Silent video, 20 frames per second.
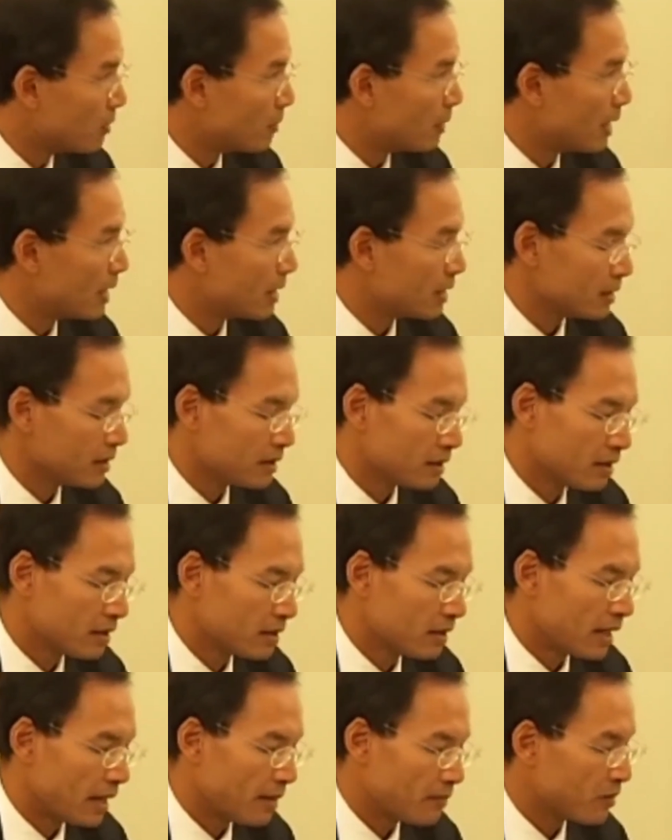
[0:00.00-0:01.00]

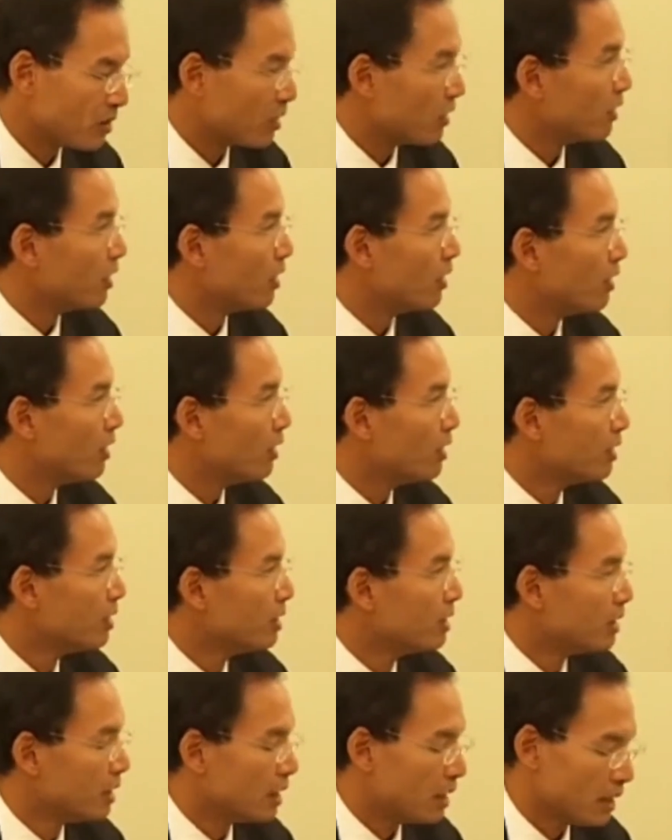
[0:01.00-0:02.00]
Political observers
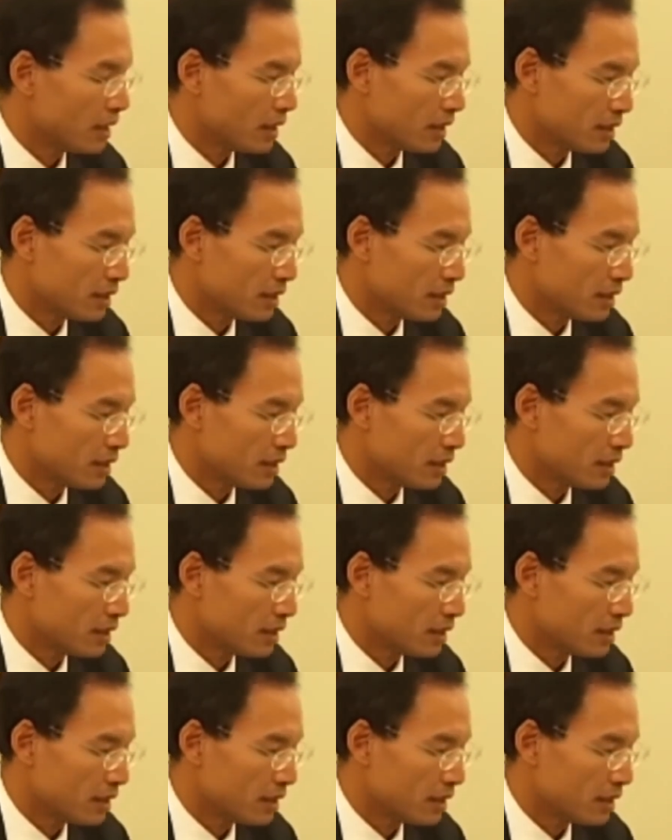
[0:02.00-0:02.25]
believe that,